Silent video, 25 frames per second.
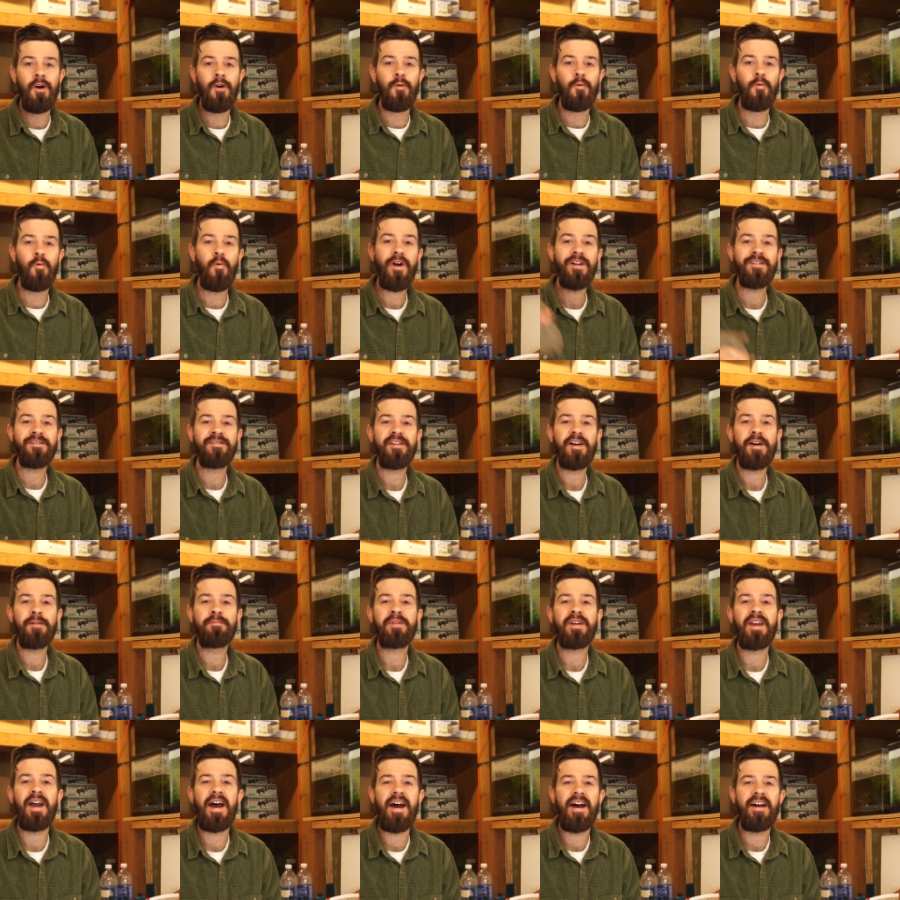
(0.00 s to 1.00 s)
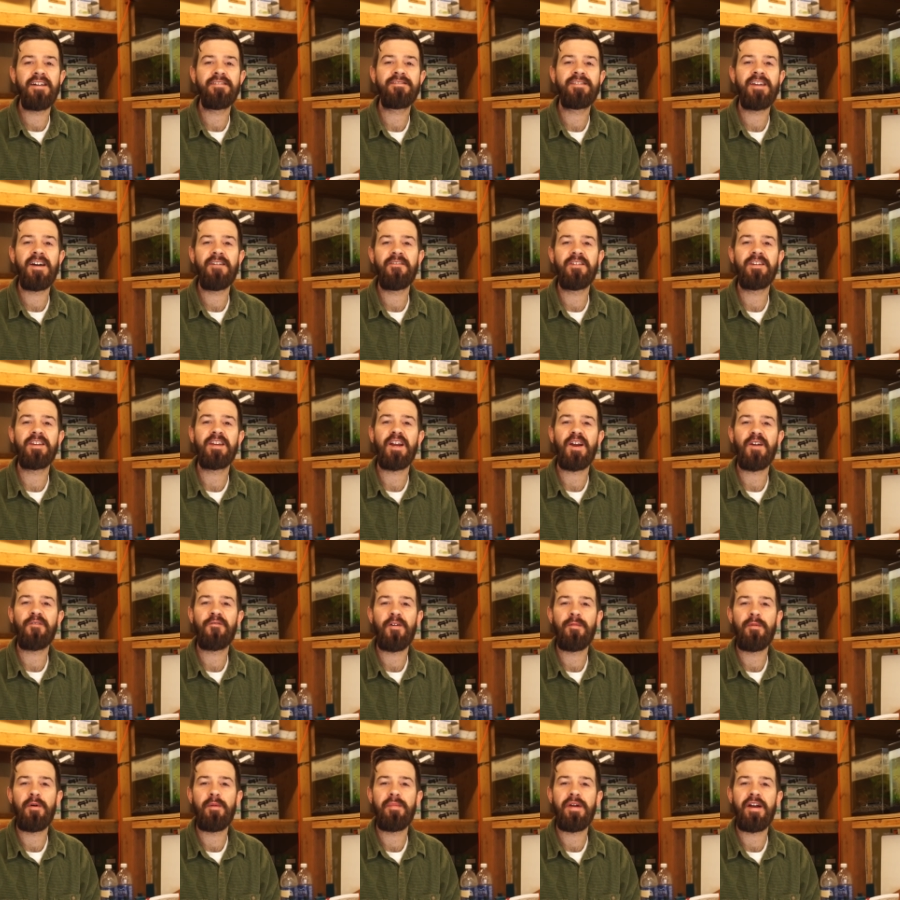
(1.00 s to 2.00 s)
What's up, guys? Devin here
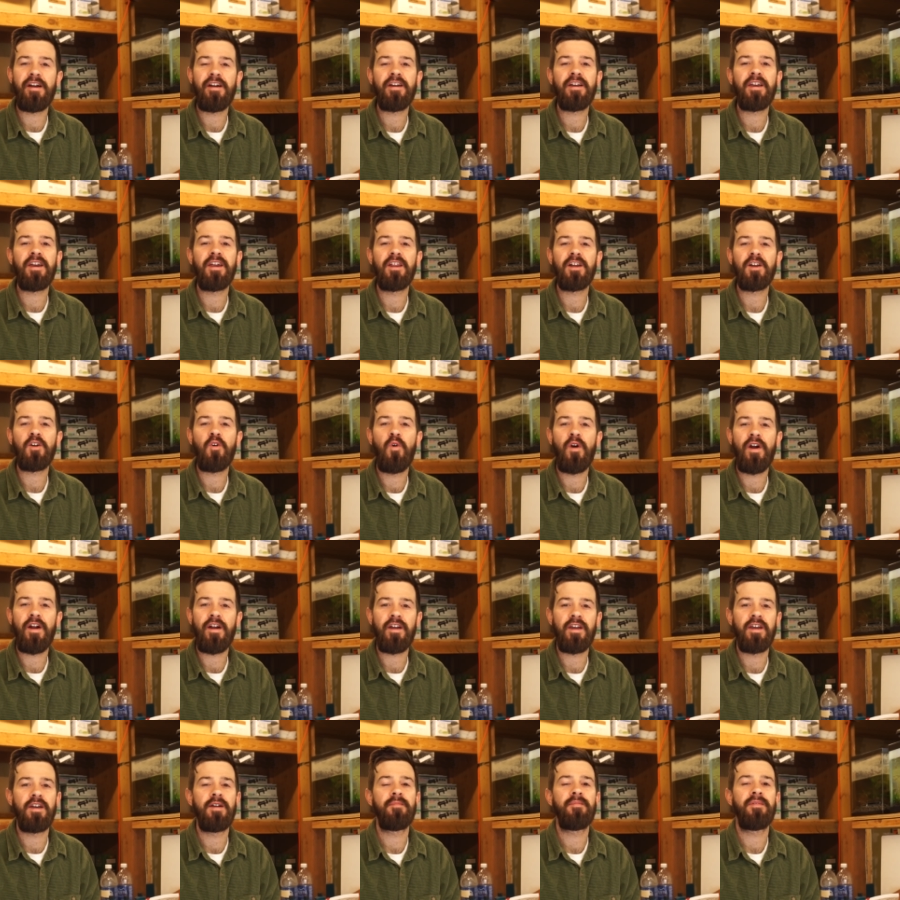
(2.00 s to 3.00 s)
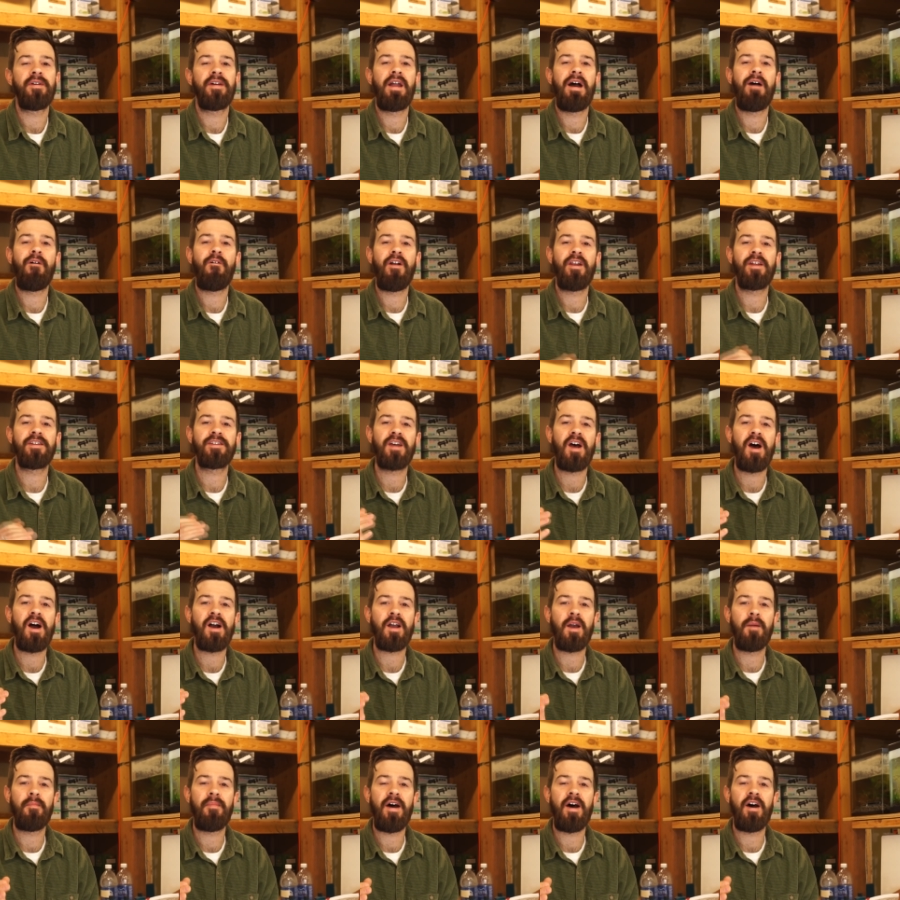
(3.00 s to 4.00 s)
from American Aquarium, and I want to
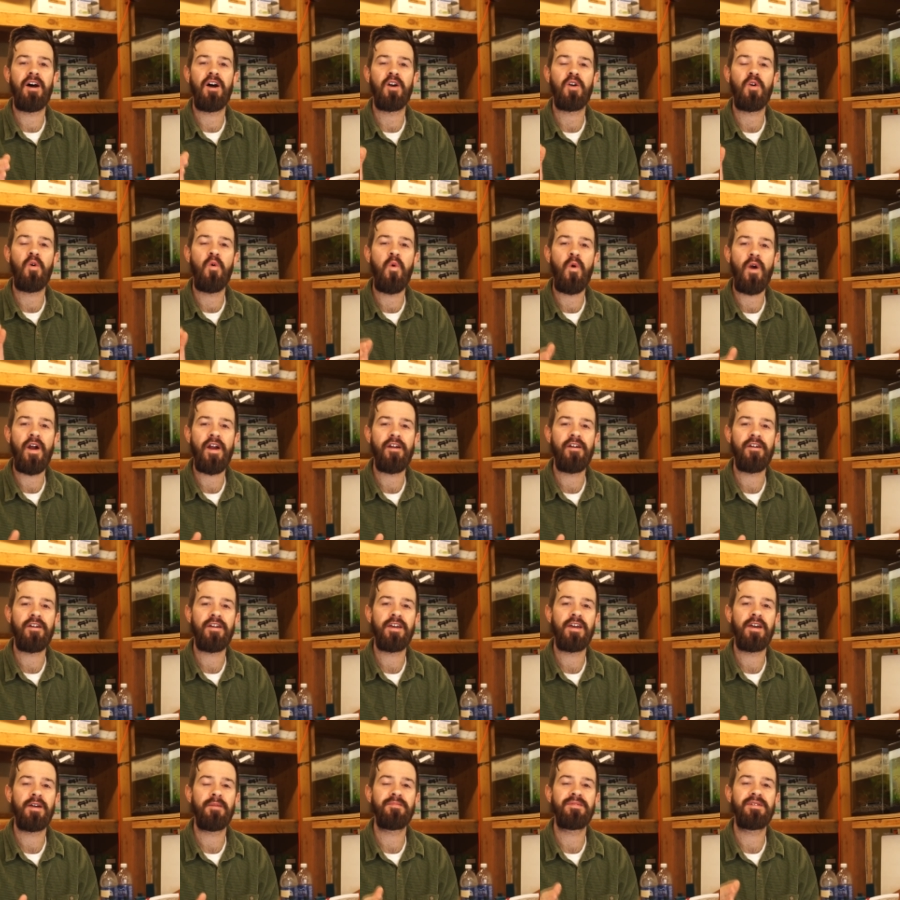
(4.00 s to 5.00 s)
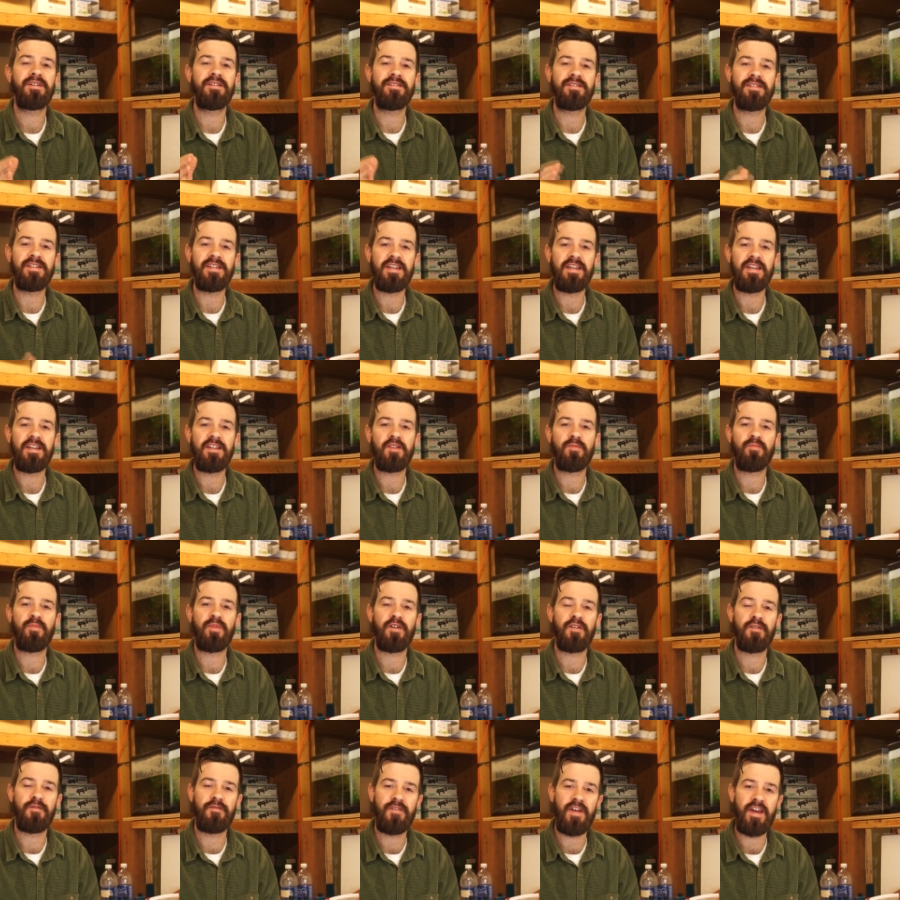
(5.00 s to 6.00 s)
talk about aquarium disease
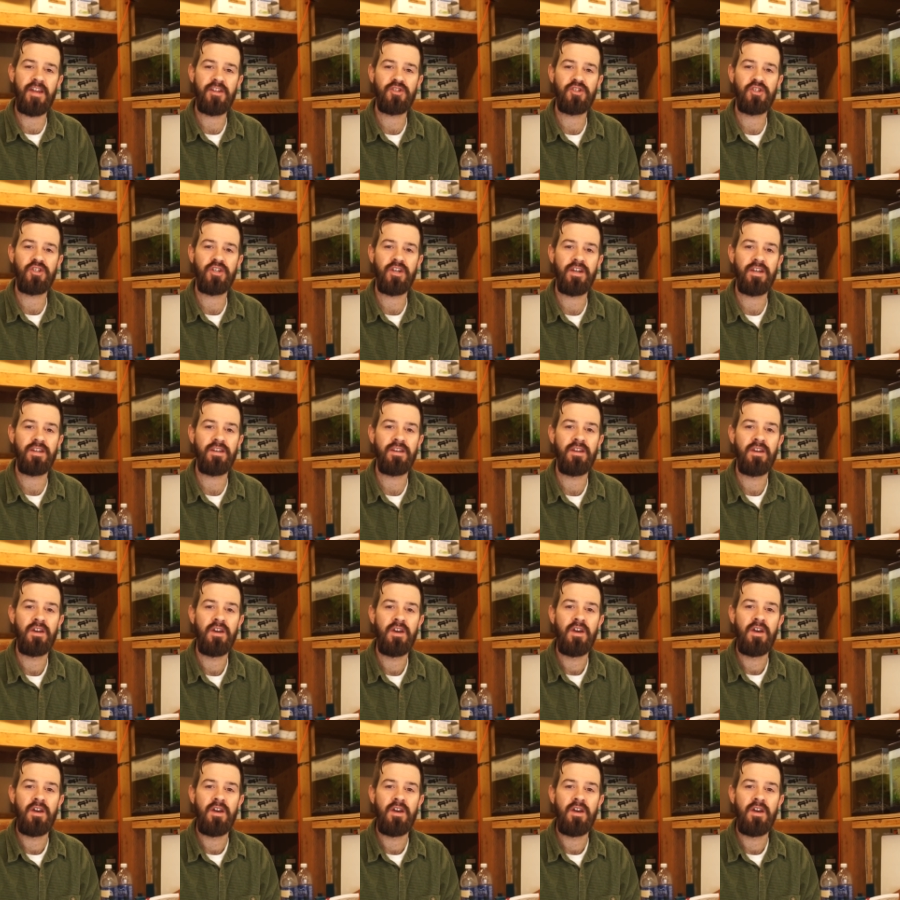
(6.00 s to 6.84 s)
prevention.